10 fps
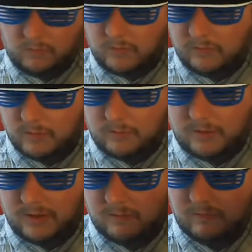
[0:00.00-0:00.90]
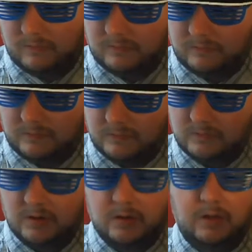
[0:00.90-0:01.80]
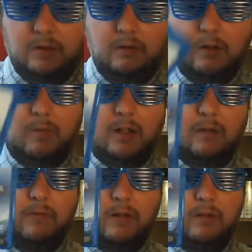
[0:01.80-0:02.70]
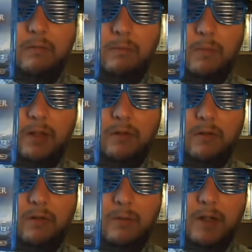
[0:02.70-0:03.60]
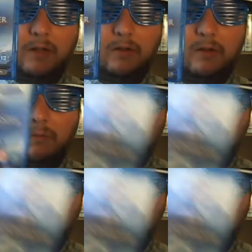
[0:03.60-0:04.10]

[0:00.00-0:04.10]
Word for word: Move on a bit. Then we have uh, Master and Commander.